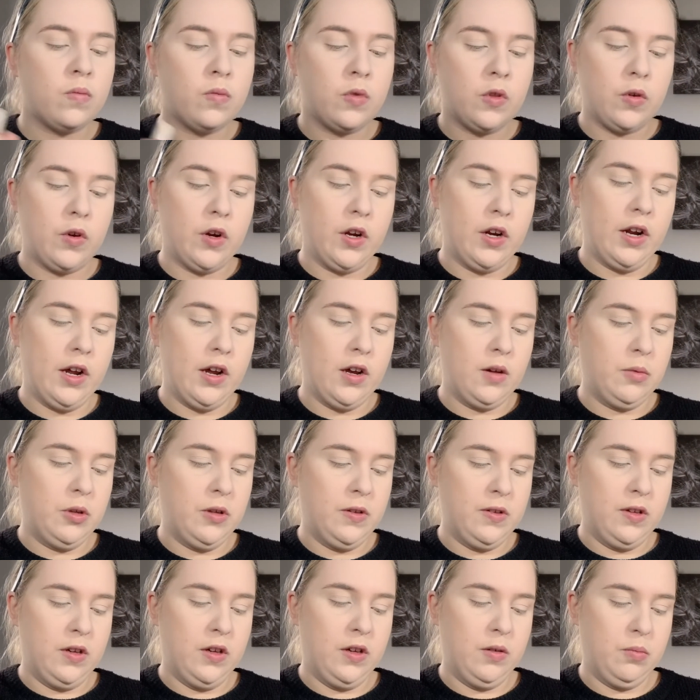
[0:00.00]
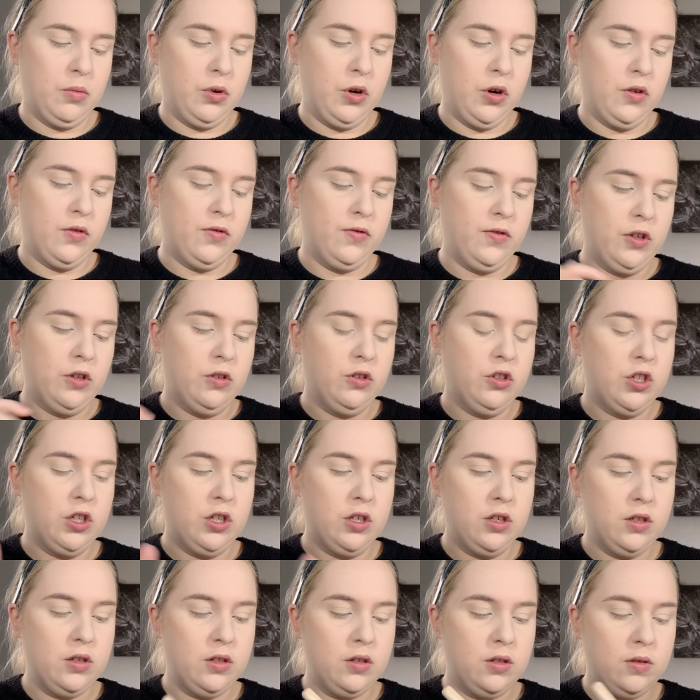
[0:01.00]
Right now I'm using
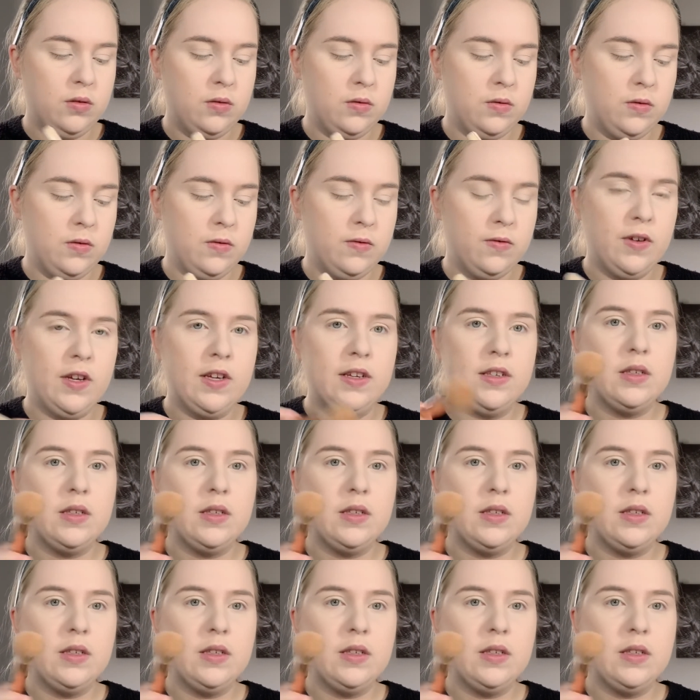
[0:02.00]
Profusion face